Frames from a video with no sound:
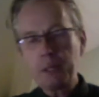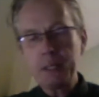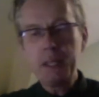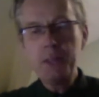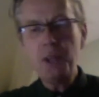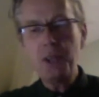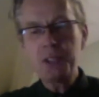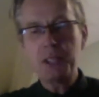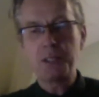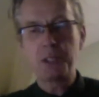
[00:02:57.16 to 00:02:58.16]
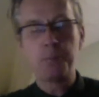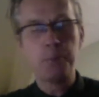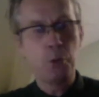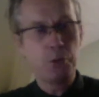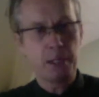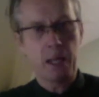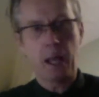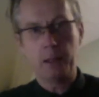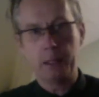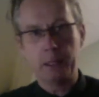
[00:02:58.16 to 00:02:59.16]
gives it a sense of
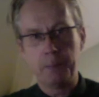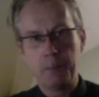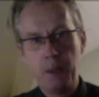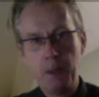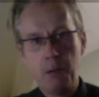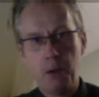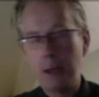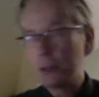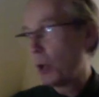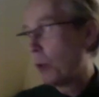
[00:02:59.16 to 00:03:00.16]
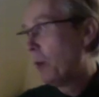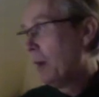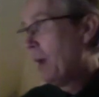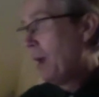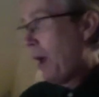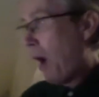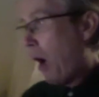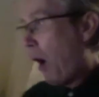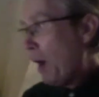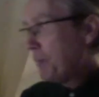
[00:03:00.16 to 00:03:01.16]
musicality, right? So
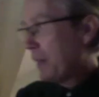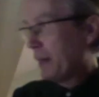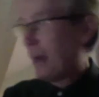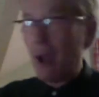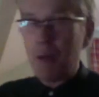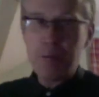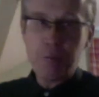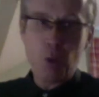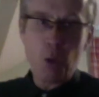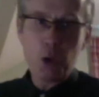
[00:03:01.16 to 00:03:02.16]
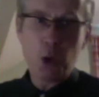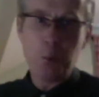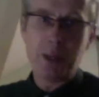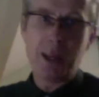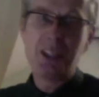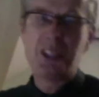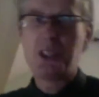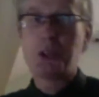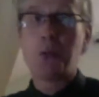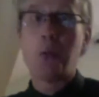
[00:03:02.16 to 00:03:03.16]
I've written out 4
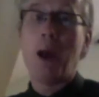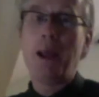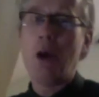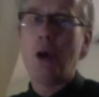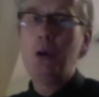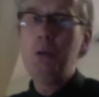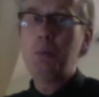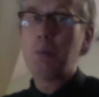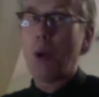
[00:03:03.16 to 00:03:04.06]
combinations of my own, but